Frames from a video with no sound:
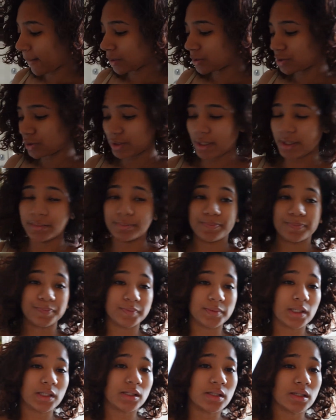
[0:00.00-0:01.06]
So yeah,
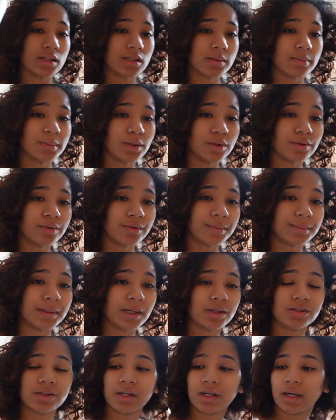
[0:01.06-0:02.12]
this is milk from
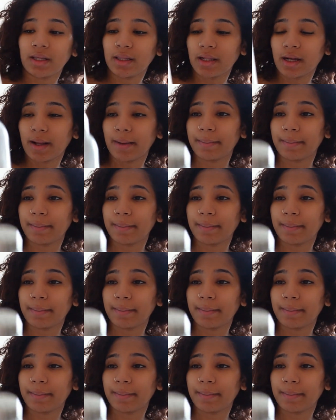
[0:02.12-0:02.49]
yesterday that I